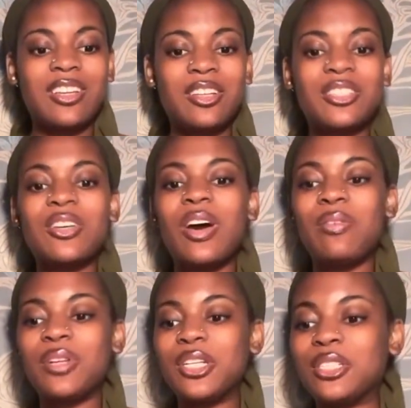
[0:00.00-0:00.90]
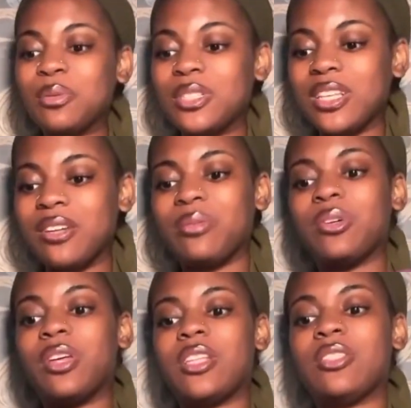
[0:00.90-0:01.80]
So I really just want to get a real
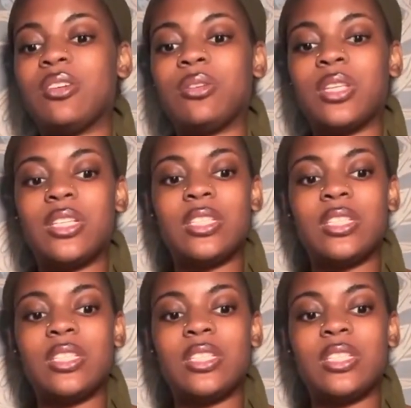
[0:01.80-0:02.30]
head start on this.